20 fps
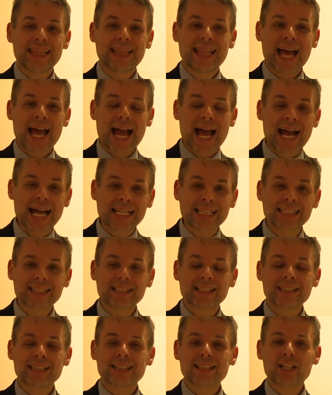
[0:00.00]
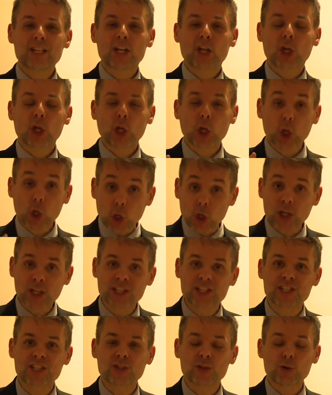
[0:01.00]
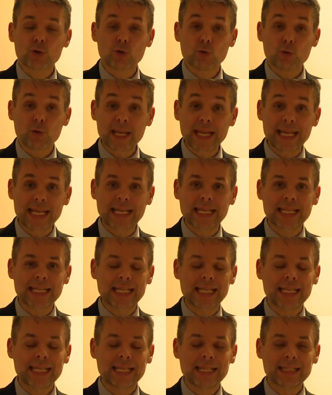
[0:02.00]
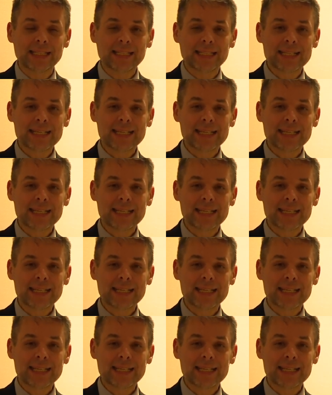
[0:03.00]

that looks really